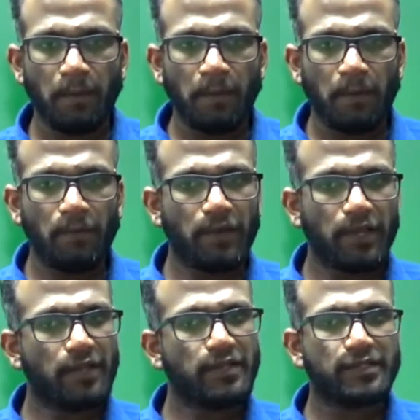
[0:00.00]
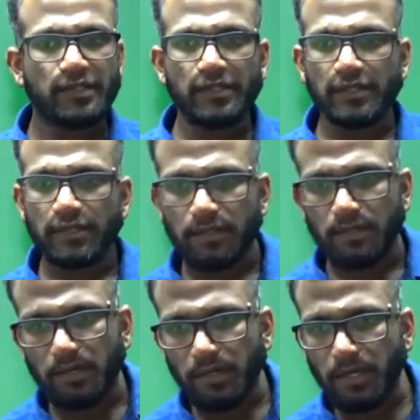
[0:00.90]
Okay, get
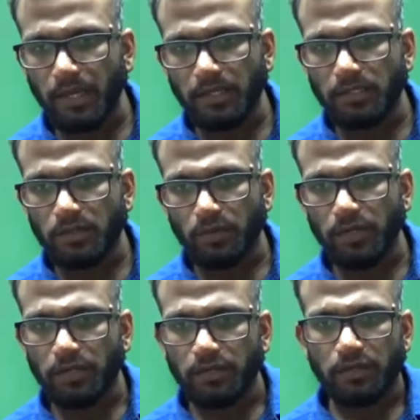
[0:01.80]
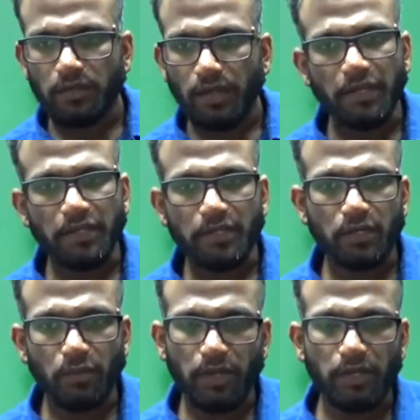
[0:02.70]
again join
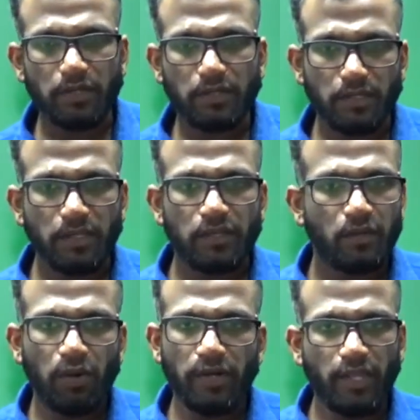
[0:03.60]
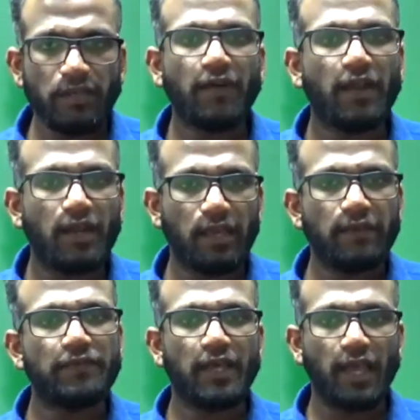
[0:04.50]
8:20. Don't anyone
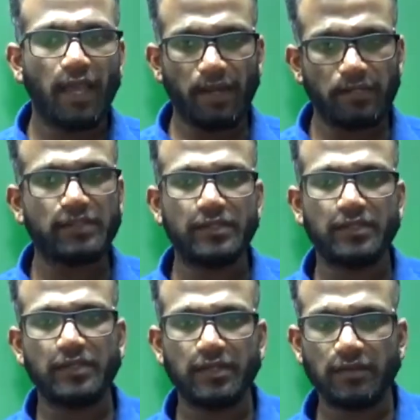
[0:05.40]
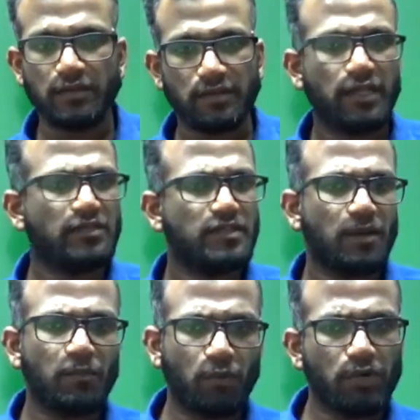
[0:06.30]
left, and drink some
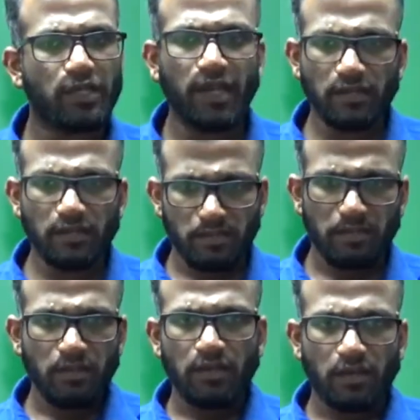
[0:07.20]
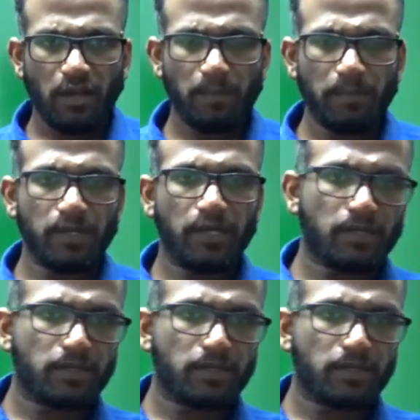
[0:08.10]
water and come again.